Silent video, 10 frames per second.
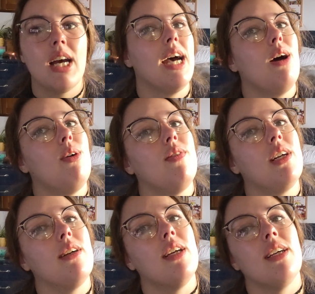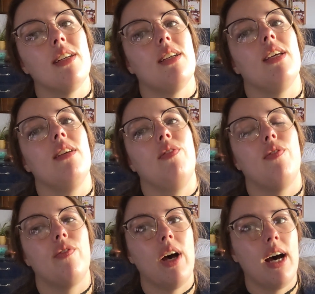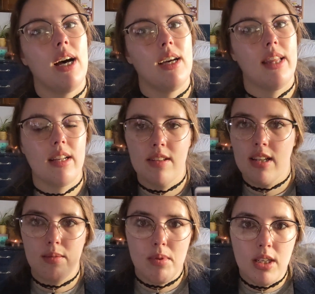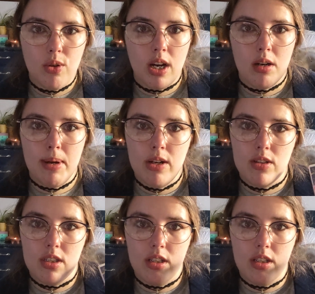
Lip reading: However, if that's not something you care about,